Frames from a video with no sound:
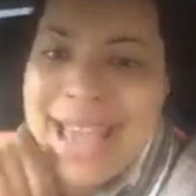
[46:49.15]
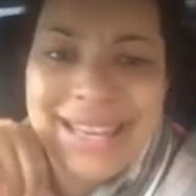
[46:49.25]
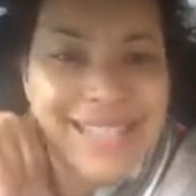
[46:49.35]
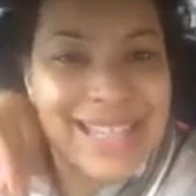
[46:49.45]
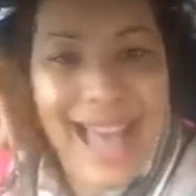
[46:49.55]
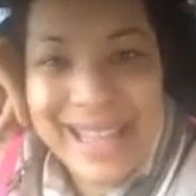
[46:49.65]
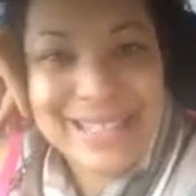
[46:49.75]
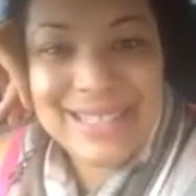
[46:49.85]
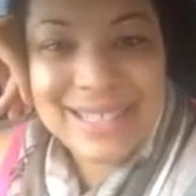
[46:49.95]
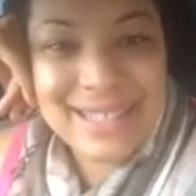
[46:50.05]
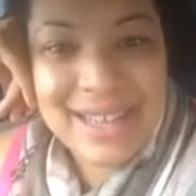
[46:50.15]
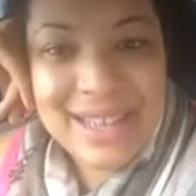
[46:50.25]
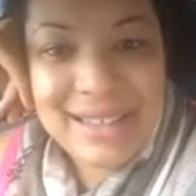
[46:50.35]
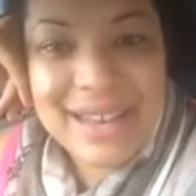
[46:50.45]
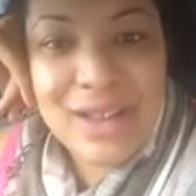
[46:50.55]
Not his height,
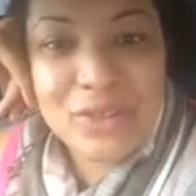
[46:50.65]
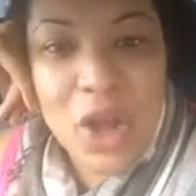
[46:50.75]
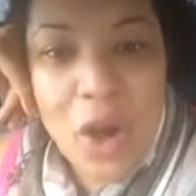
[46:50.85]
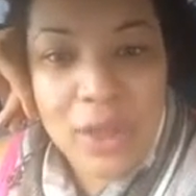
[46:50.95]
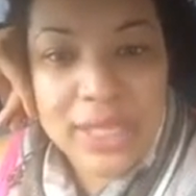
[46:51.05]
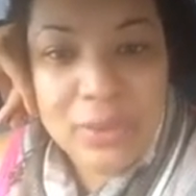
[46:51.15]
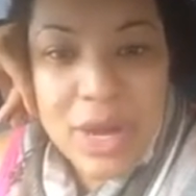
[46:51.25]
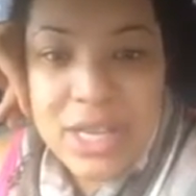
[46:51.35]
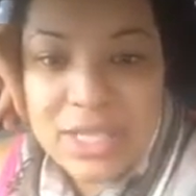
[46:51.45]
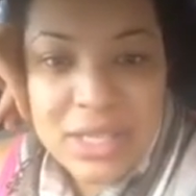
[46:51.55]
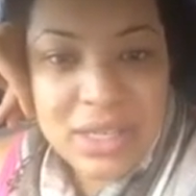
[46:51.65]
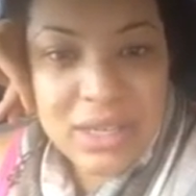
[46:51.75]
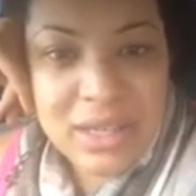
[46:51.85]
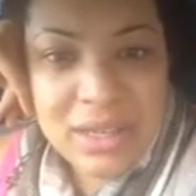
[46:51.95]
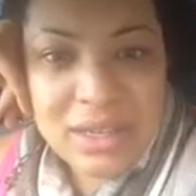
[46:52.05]
not how tall he was.
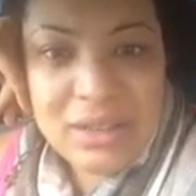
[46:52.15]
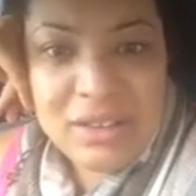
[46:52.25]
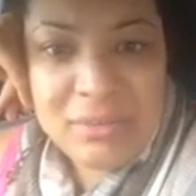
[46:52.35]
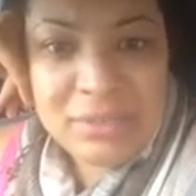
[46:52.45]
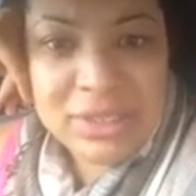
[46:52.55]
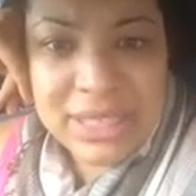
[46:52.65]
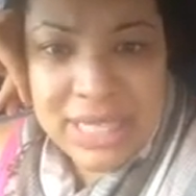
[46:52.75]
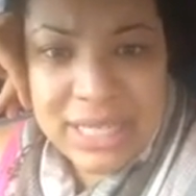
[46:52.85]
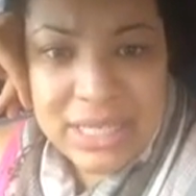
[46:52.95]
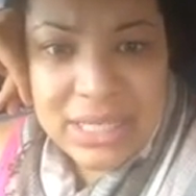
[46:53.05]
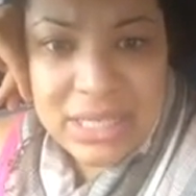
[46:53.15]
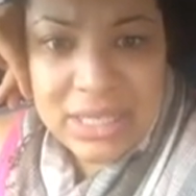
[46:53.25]
Please.